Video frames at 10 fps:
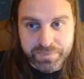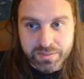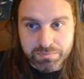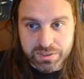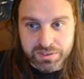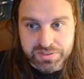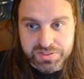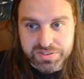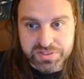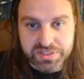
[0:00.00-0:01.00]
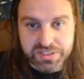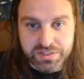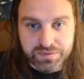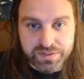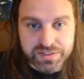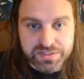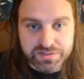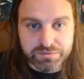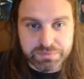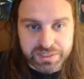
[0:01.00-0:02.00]
Because this is a
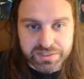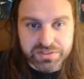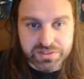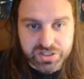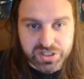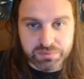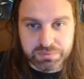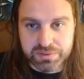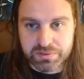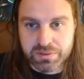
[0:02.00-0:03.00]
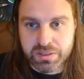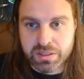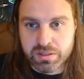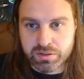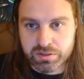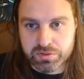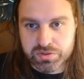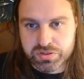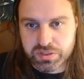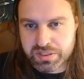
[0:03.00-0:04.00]
defensive based champion. You can
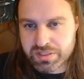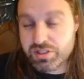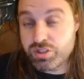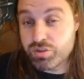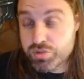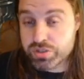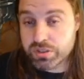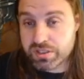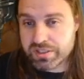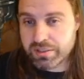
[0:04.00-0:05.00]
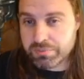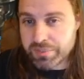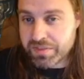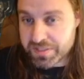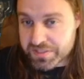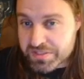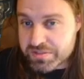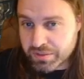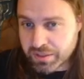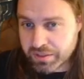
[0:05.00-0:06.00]
usually tell by this,
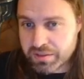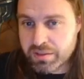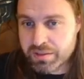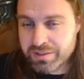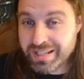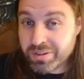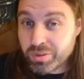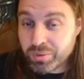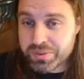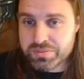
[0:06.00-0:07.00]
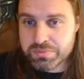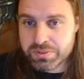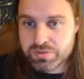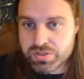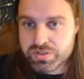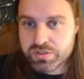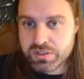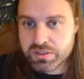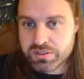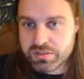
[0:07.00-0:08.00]
okay? Not always, but usually
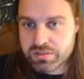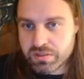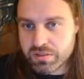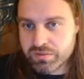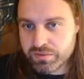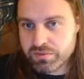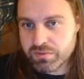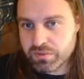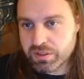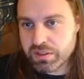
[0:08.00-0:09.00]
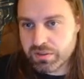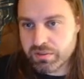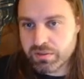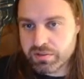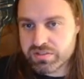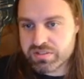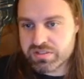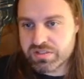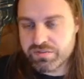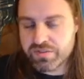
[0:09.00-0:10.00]
if you look here, it says
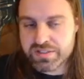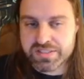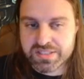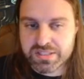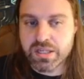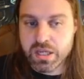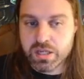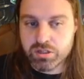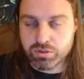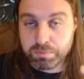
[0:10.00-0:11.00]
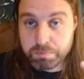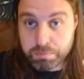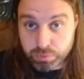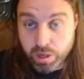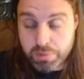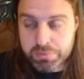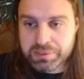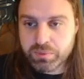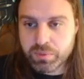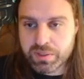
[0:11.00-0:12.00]
defense. You'll
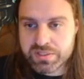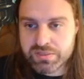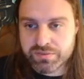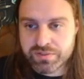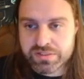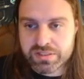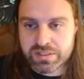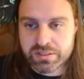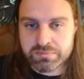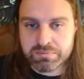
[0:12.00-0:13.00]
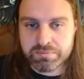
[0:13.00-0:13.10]
probably want defense on him.